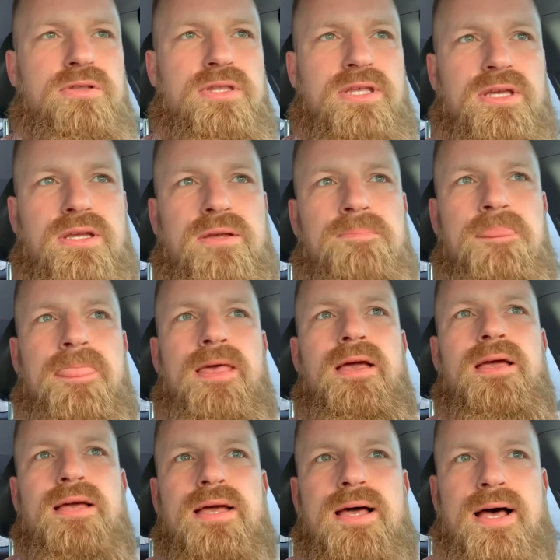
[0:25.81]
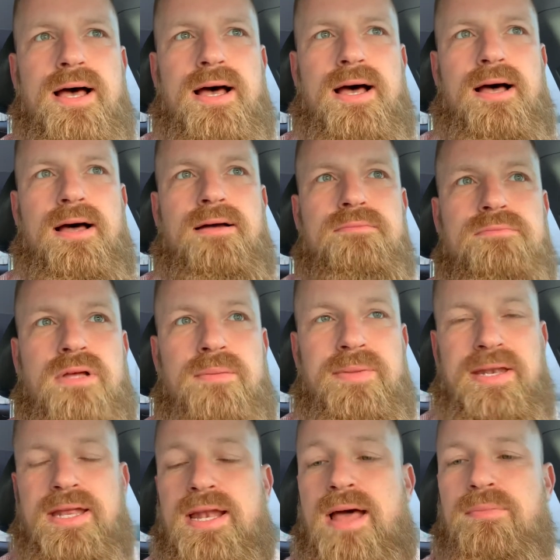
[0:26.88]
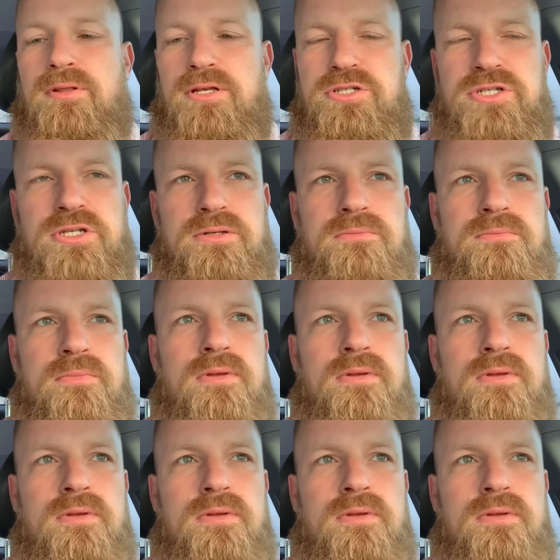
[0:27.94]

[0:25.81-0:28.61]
the immediate abolition